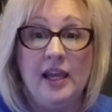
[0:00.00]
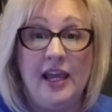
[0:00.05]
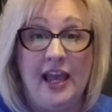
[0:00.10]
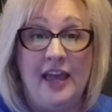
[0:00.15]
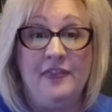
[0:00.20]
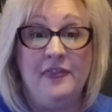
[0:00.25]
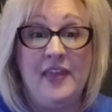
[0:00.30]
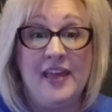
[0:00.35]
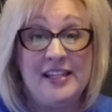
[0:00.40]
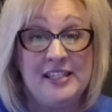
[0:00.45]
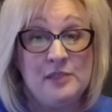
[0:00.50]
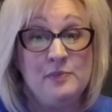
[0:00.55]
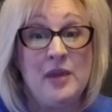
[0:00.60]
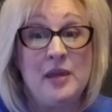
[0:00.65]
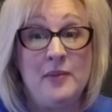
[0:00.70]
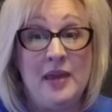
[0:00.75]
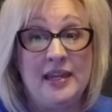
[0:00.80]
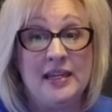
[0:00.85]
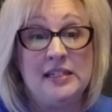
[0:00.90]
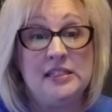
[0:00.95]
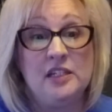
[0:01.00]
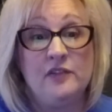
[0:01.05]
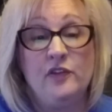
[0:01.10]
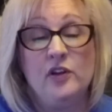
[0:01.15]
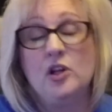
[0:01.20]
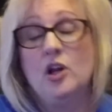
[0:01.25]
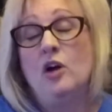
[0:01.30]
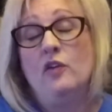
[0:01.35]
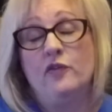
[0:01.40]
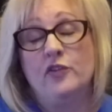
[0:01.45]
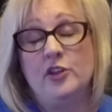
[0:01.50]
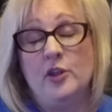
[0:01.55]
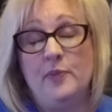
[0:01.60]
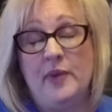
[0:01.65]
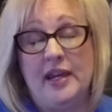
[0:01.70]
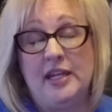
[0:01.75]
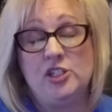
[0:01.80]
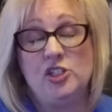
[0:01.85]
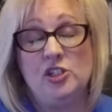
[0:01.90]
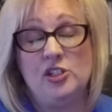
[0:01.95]
And this may make it difficult for the
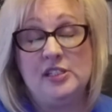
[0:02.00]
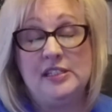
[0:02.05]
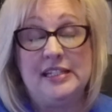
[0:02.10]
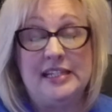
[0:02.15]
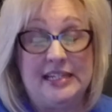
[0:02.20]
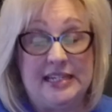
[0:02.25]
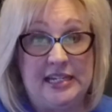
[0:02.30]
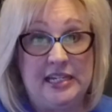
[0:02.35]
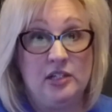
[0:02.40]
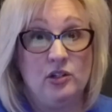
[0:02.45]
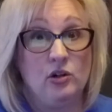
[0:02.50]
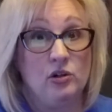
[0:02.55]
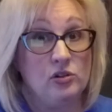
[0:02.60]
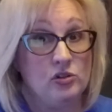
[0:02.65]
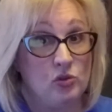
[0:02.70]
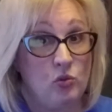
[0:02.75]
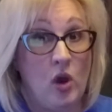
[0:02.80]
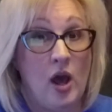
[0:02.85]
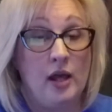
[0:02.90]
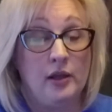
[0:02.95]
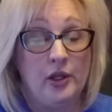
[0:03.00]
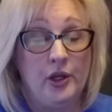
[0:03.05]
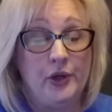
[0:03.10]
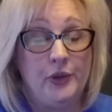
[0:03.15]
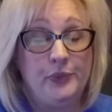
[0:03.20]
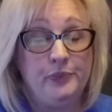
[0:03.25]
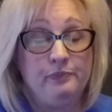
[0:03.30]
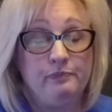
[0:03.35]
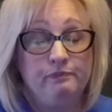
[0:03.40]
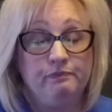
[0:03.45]
patients to eat or swallow.